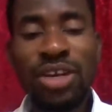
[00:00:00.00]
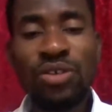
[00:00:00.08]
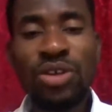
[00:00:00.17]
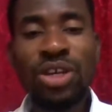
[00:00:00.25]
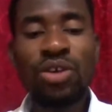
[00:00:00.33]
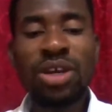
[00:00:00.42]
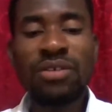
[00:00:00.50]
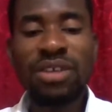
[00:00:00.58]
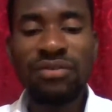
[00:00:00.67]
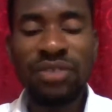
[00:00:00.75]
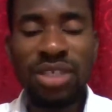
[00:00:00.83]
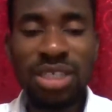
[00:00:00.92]
They will give you the
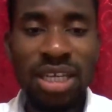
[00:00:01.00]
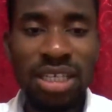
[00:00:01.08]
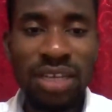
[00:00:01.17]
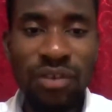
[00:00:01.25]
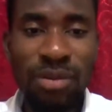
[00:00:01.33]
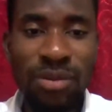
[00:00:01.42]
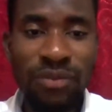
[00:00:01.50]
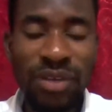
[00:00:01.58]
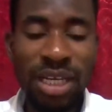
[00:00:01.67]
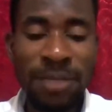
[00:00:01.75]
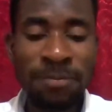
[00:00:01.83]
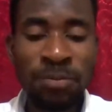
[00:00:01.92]
visa in the form of like